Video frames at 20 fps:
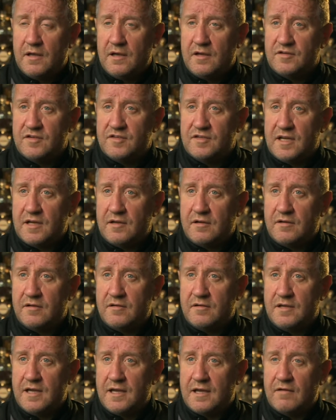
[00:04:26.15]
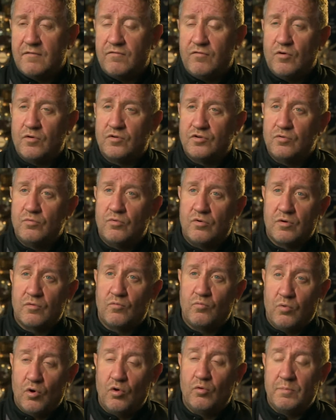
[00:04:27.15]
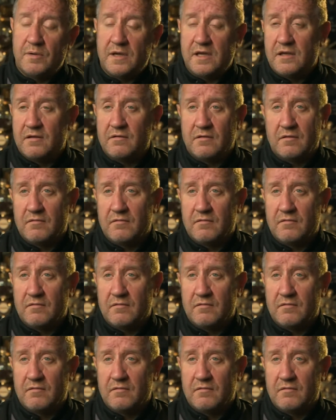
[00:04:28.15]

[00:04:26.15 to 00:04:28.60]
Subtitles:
as I say, take it forward to what will be,